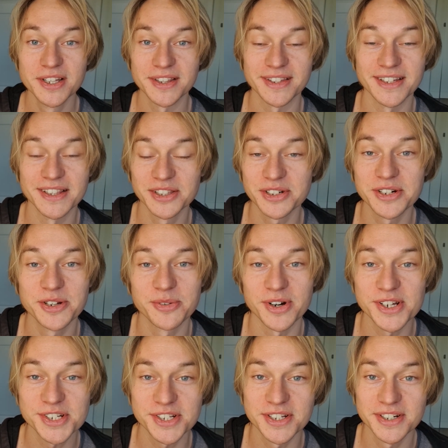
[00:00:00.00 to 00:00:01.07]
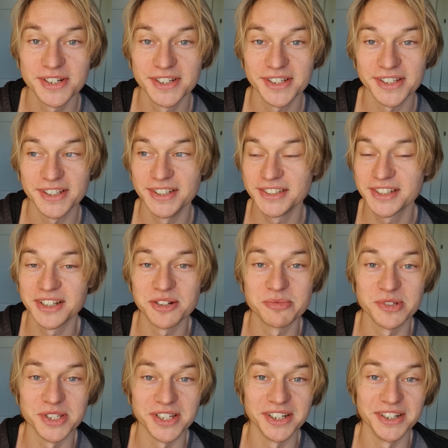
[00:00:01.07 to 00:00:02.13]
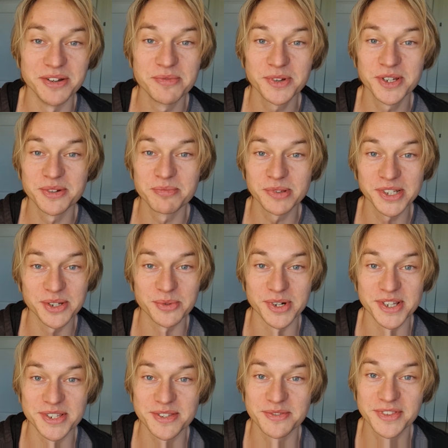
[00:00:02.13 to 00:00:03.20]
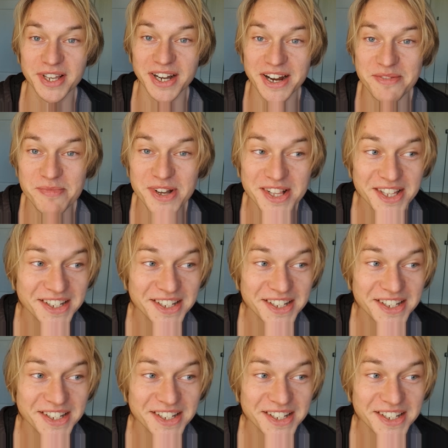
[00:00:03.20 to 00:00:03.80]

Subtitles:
then learning Russian is gonna be a complete waste of time.